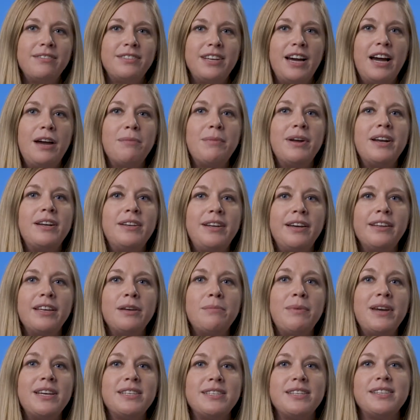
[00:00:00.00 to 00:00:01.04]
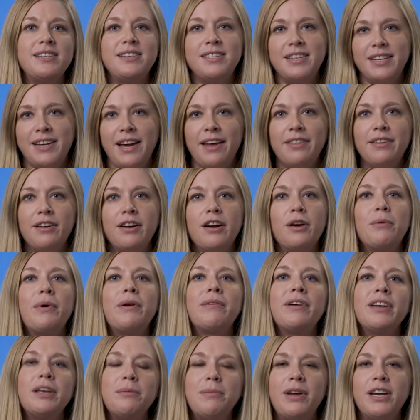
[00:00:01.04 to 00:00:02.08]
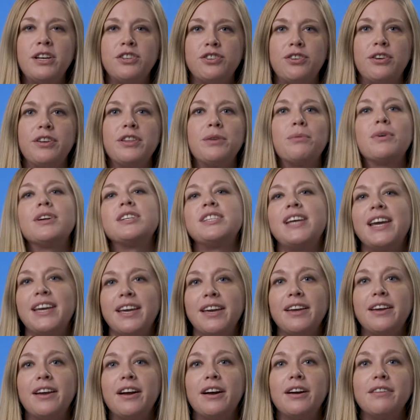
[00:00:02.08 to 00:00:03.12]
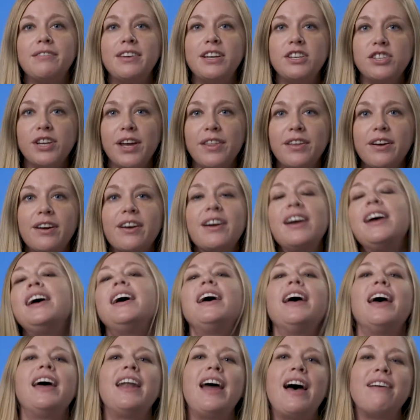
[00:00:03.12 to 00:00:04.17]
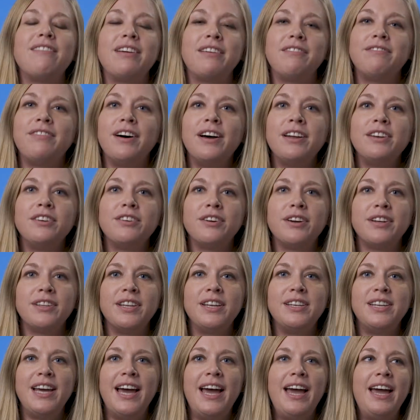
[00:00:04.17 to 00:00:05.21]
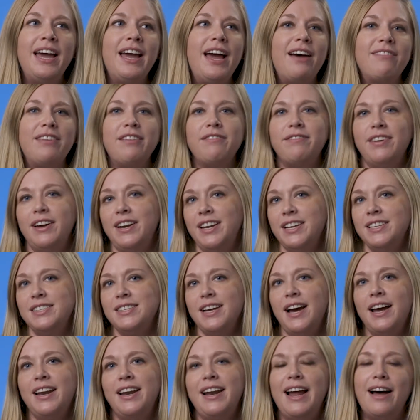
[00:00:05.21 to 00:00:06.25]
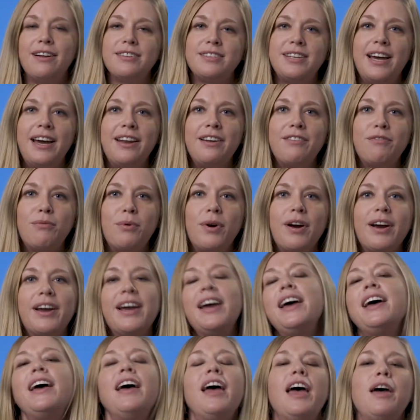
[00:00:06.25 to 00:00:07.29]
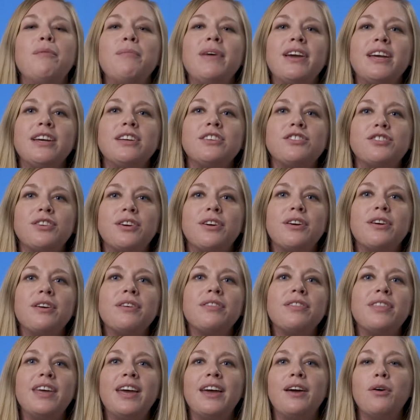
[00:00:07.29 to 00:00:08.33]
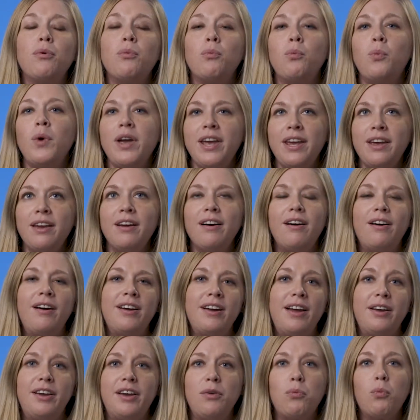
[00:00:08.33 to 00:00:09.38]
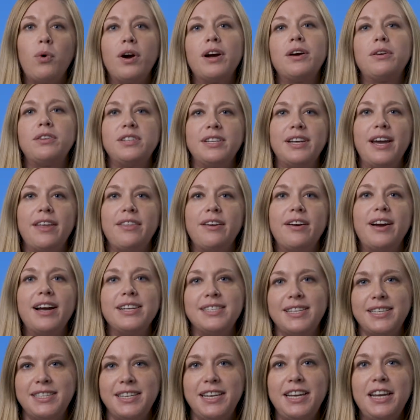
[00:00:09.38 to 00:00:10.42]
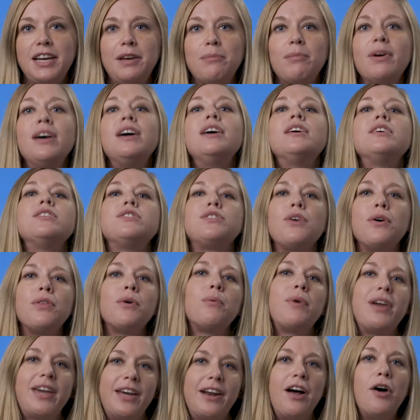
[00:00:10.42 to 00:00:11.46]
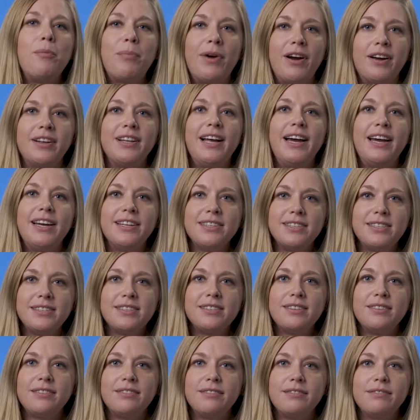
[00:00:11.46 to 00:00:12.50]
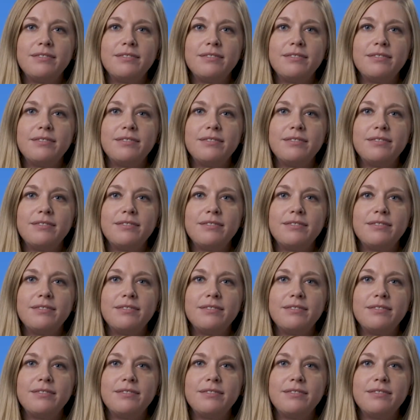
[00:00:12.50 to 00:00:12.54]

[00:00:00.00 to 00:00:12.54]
of time on a daily basis together, and we really make sure that we're taking care of each other and having fun during the day, having fun inside and outside of work, and making sure that we are, can work together as a team so that we can help our clients.